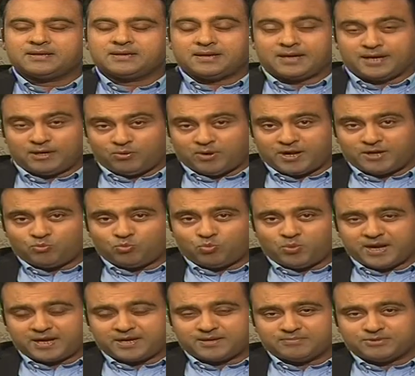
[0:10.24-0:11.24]
Hello and
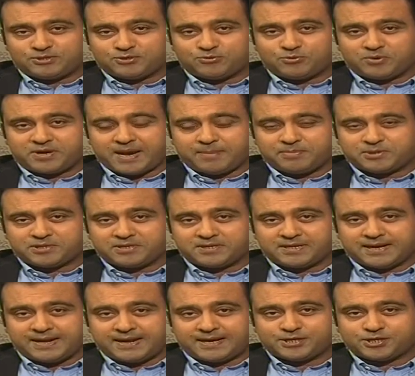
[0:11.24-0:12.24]
welcome to Capital
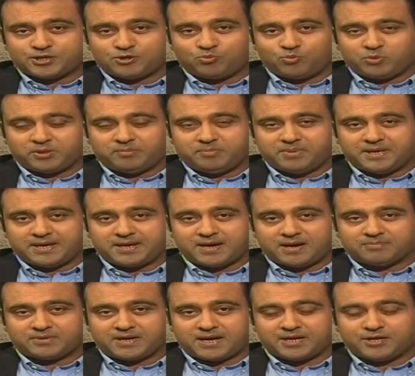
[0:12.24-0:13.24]
Connection with me,
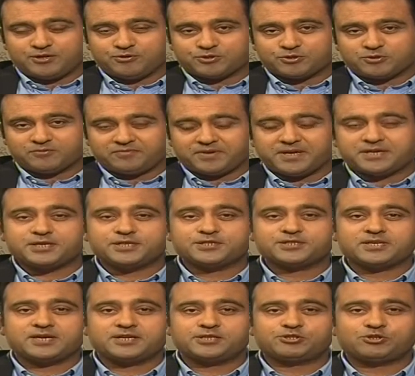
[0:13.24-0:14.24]
Kamran Yousaf. It
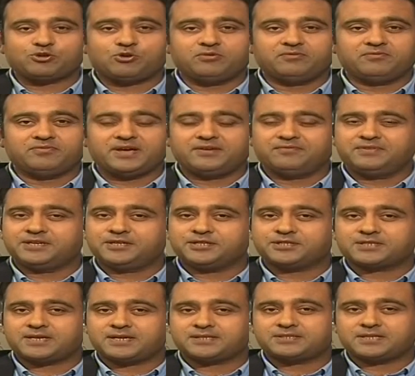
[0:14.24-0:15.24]
is a show where we
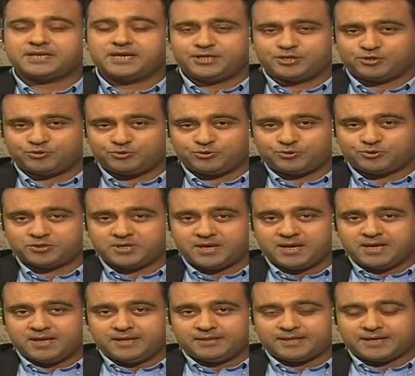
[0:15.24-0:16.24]
discuss issues
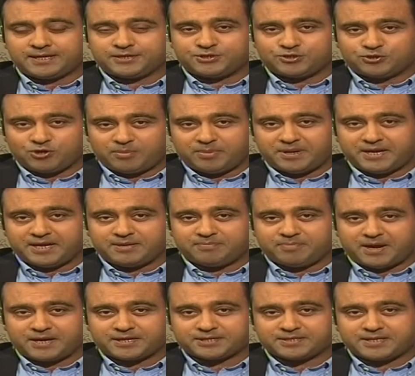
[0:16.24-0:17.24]
that dominate
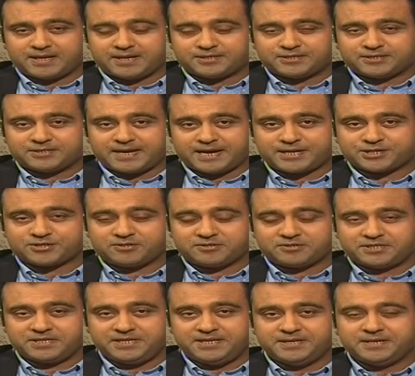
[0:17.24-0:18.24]
Pakistan's national
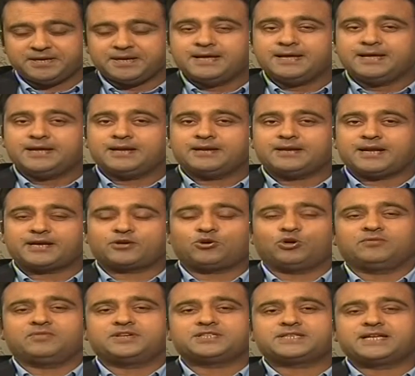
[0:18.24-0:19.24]
scene. Like
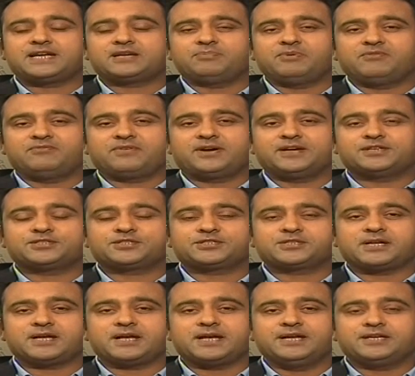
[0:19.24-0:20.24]
always, let me first
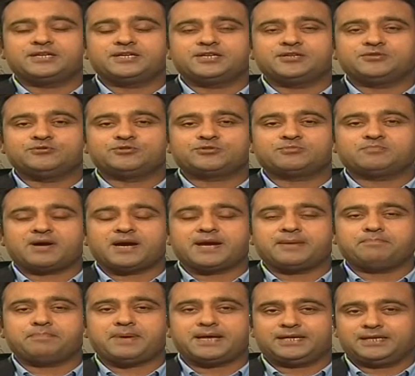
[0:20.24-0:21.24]
introduce my
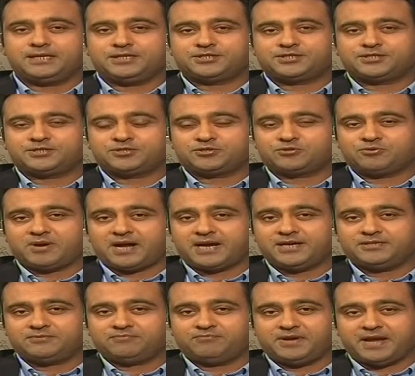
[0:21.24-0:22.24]
panelists
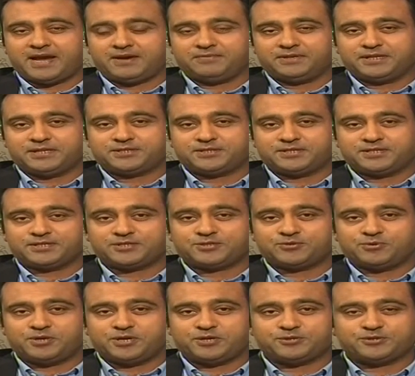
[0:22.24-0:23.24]
tonight. We have with us in the
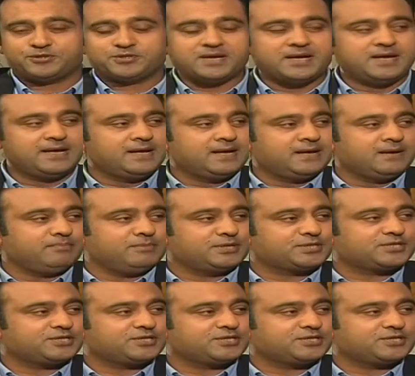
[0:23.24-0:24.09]
studios Mr.